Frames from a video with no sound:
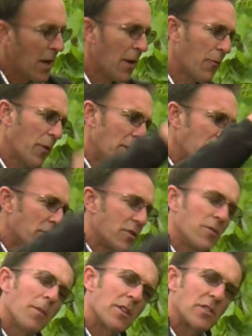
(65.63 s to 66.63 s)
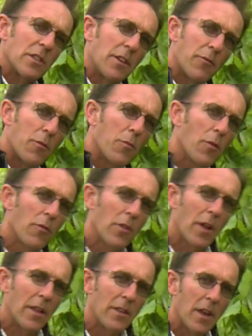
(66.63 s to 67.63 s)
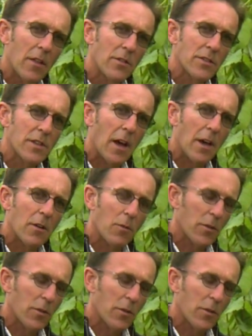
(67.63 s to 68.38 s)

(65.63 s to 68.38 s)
If we do too much leaf removal on the other side,